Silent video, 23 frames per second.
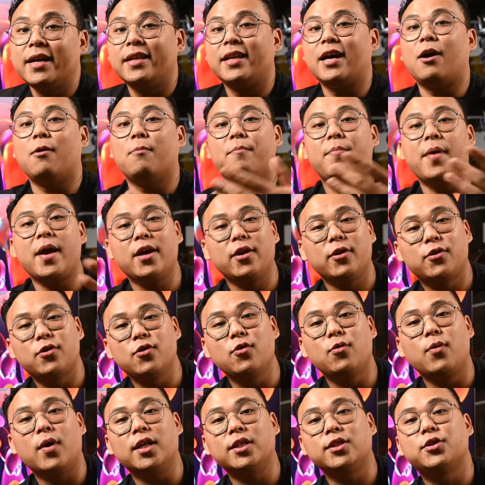Now,
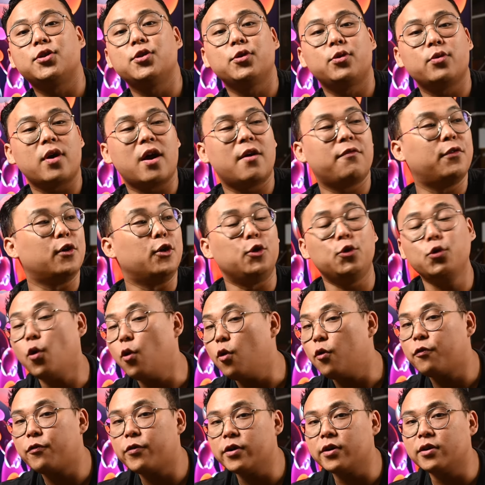BenQ wants you to have the
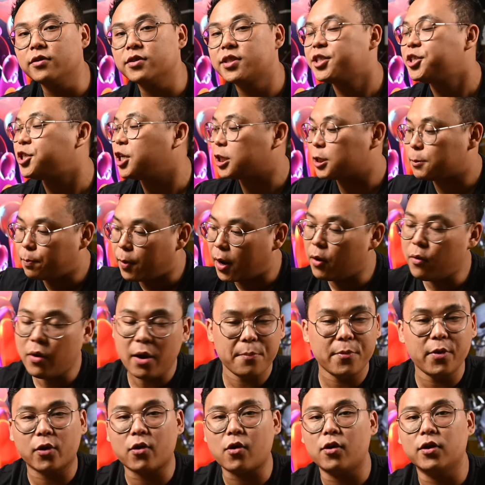no-frills, just power
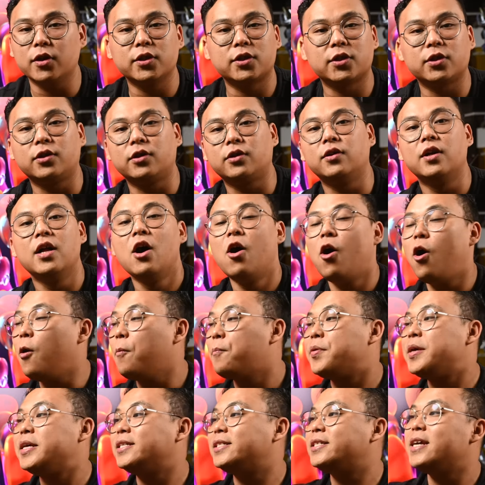up your console or
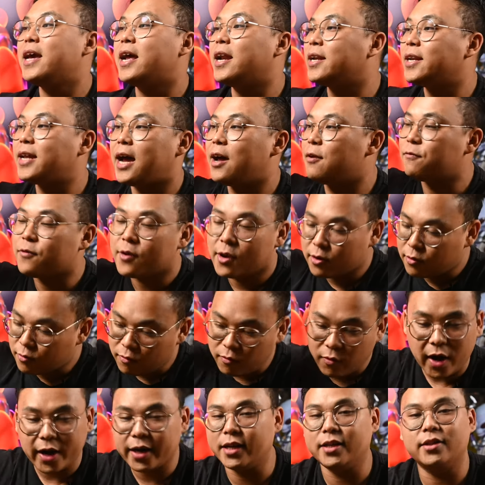PC and dive
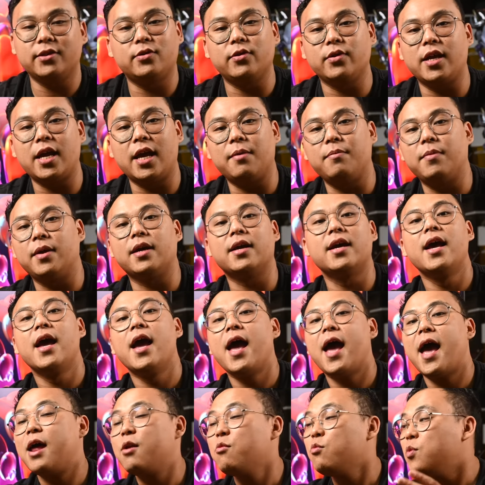right into gaming.
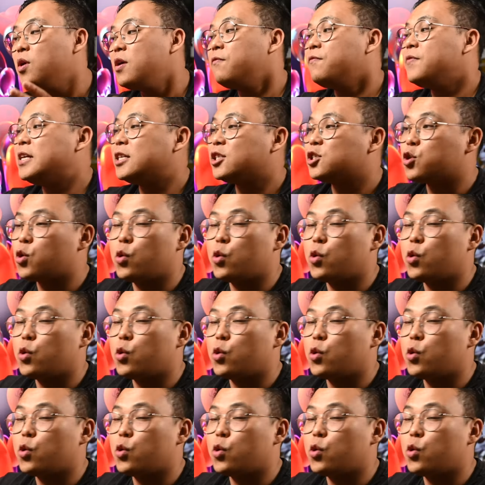And with its